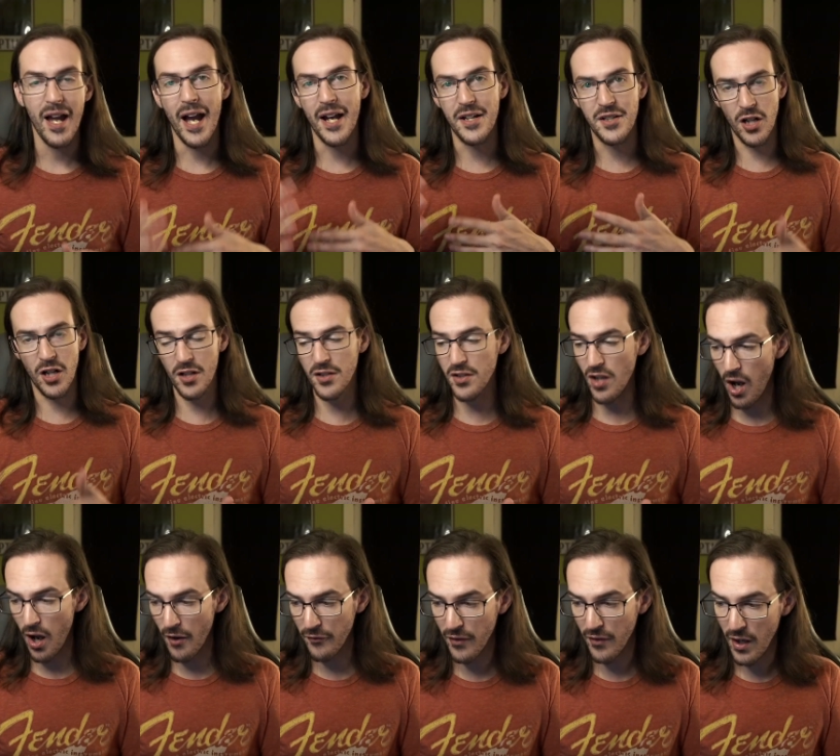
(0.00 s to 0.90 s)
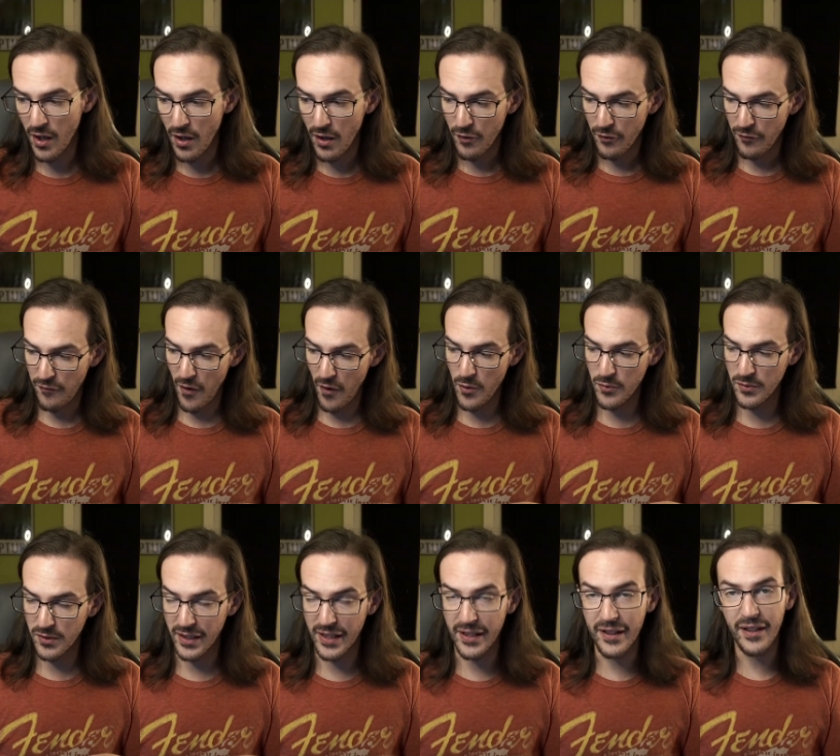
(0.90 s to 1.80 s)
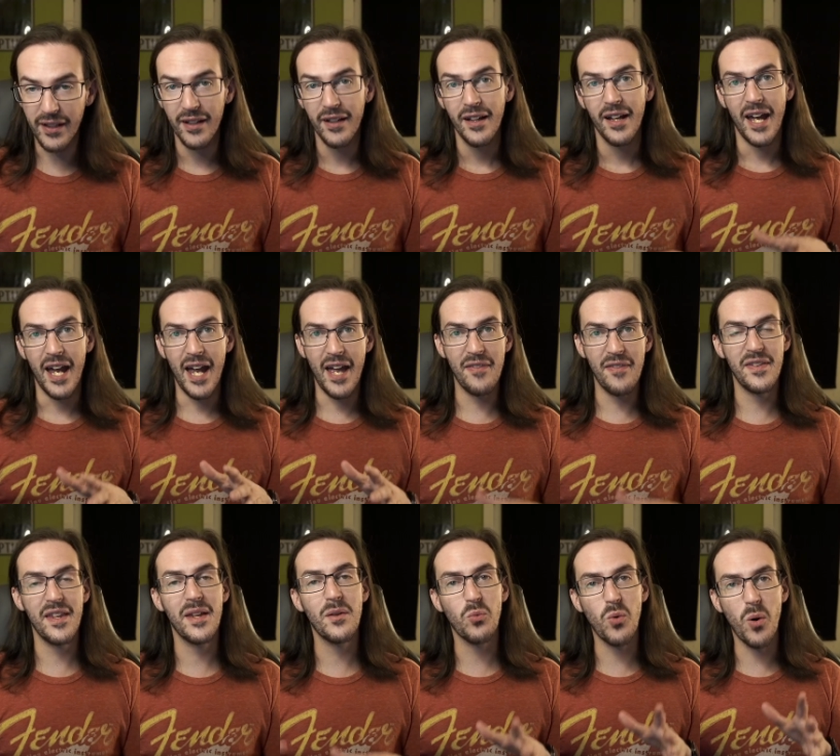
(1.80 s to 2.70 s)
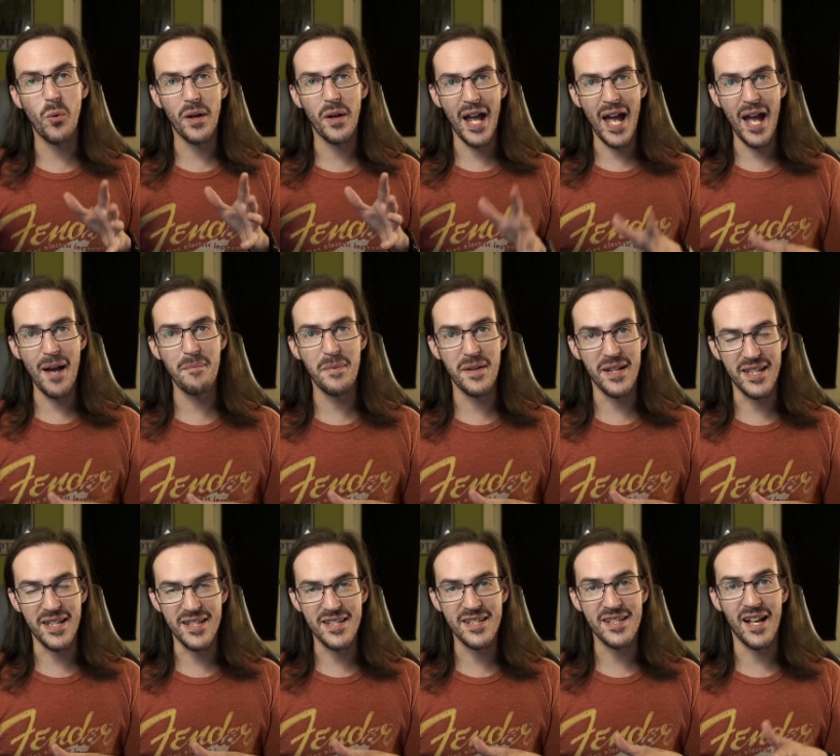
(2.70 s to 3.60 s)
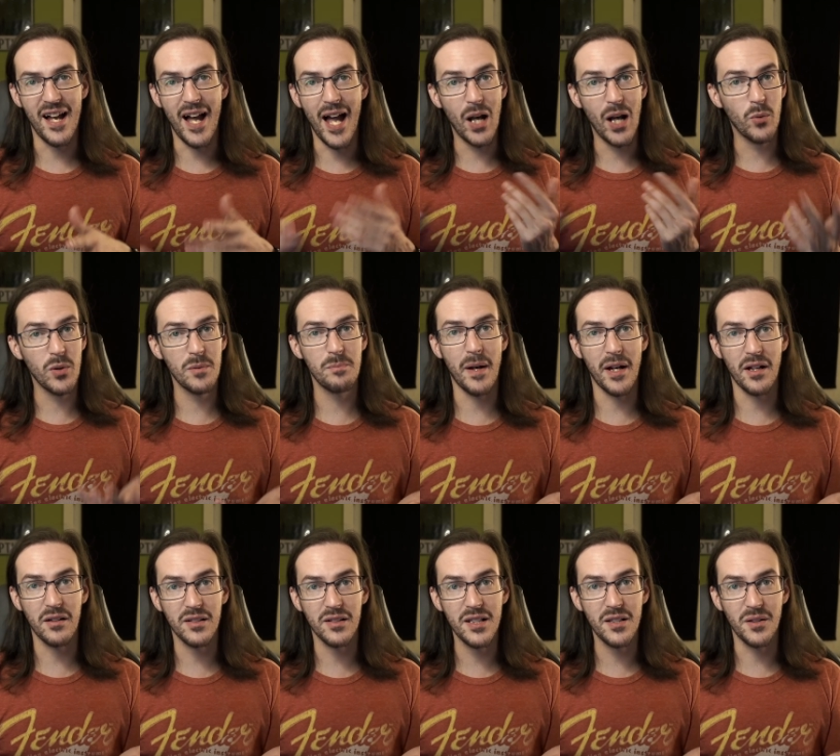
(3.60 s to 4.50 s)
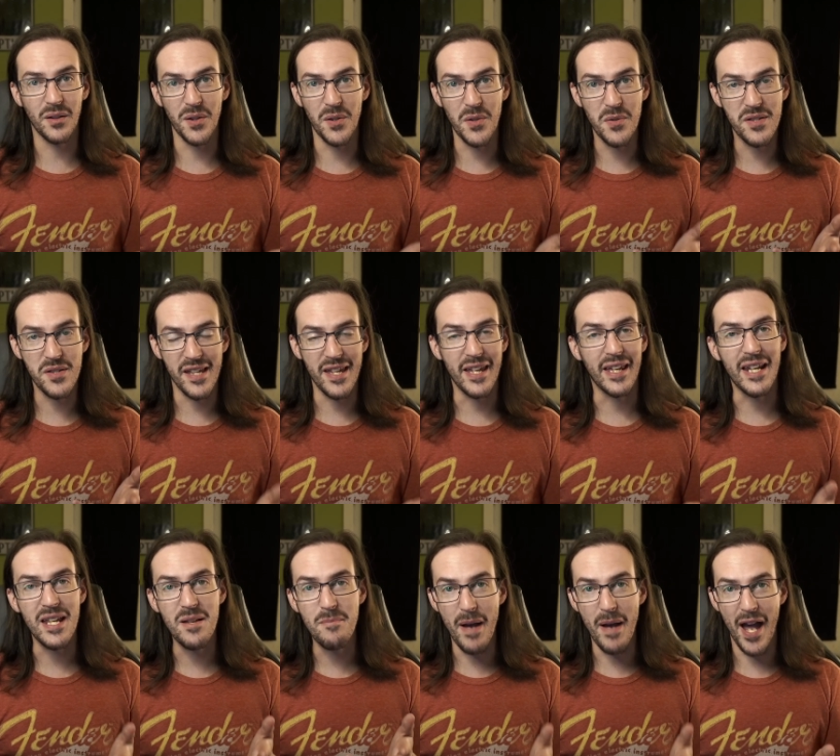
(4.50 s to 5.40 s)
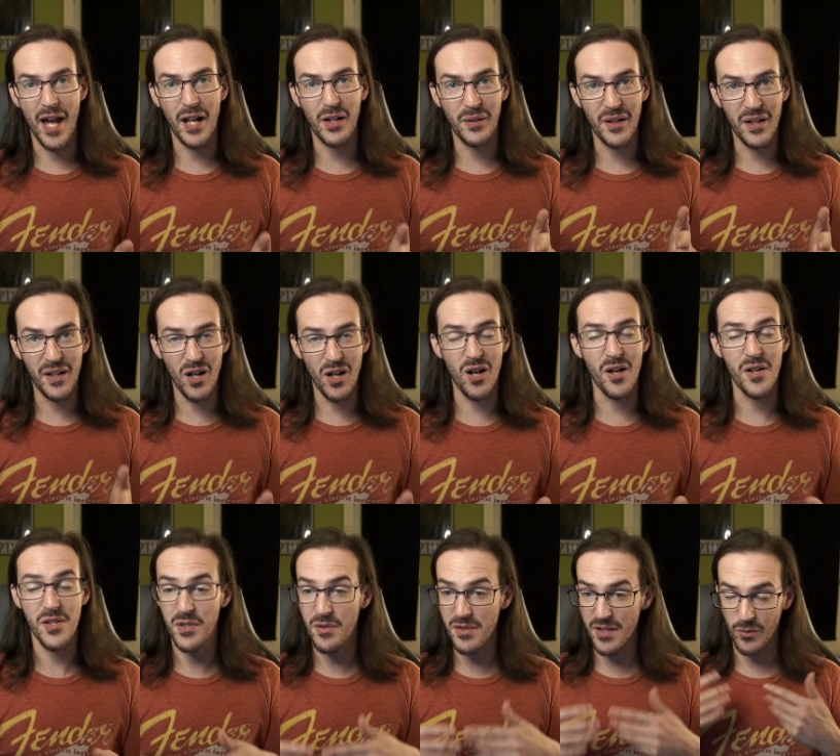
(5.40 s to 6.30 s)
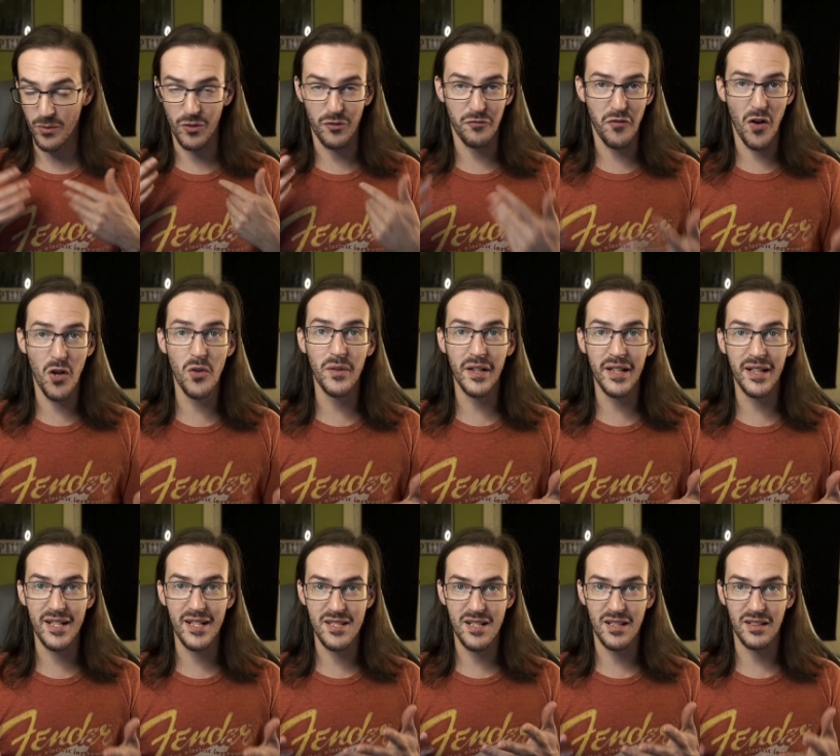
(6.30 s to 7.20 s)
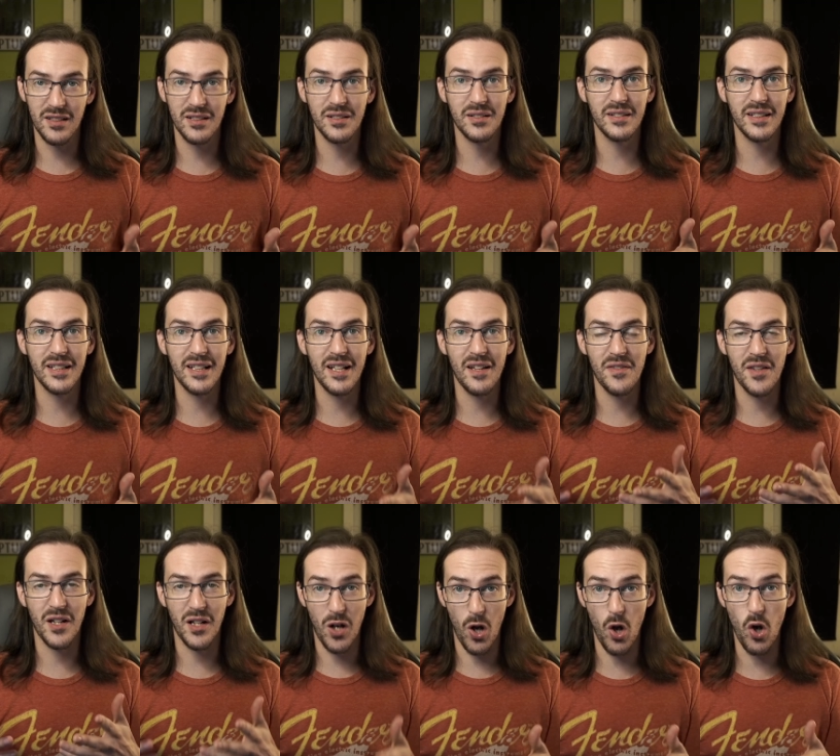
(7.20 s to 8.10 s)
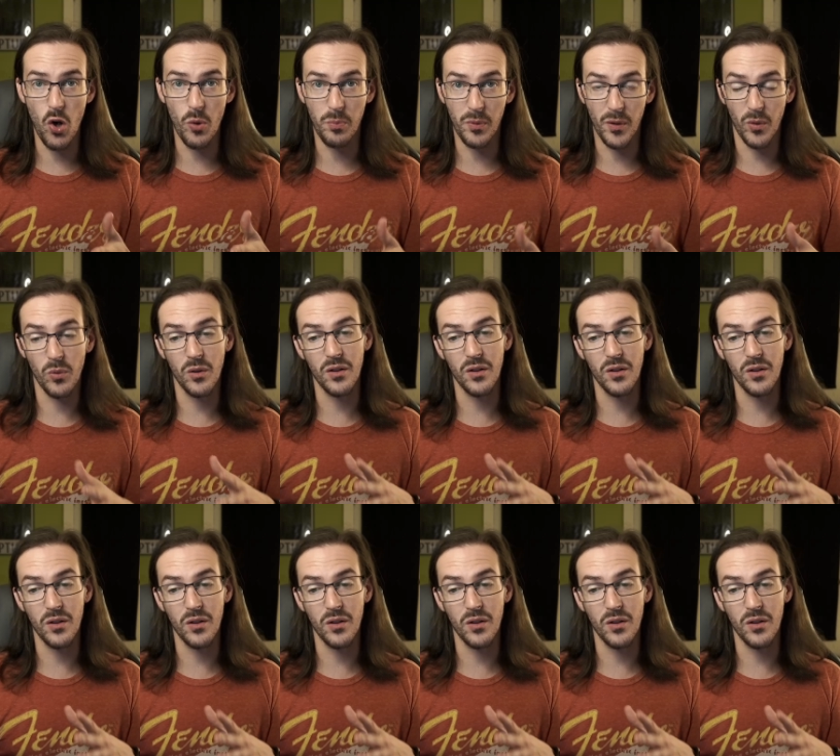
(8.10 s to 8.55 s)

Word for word: I turned off phone link and then what would happen is I would barely lose any battery at all. So I was like, well, Phone Link is clearly the culprit.